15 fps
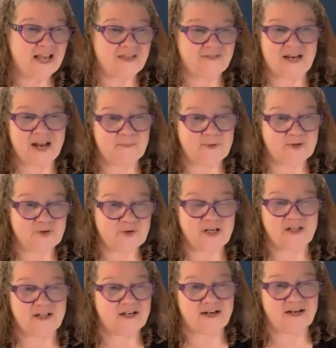And then I
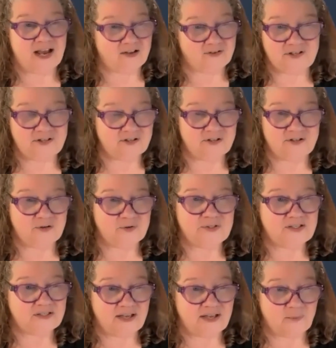matriculated out to
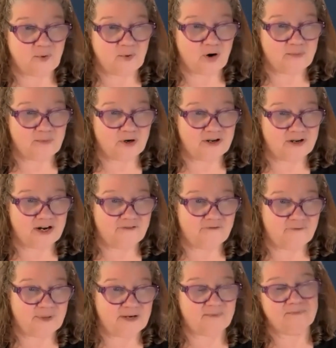UC Santa Barbara and
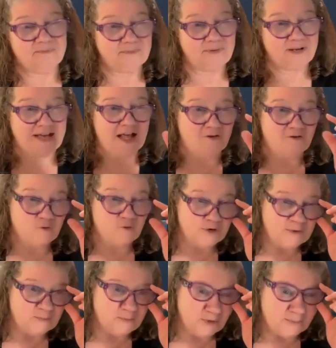I've been
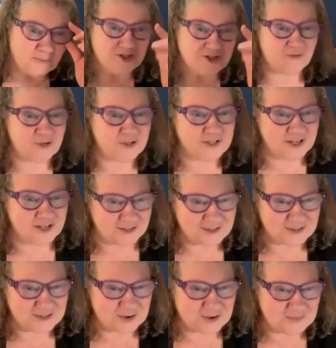Californian pretty much ever
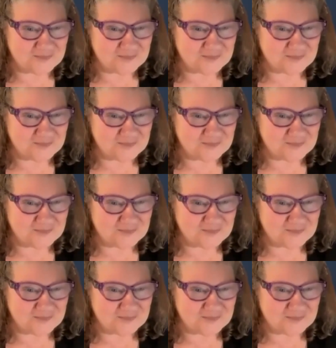since.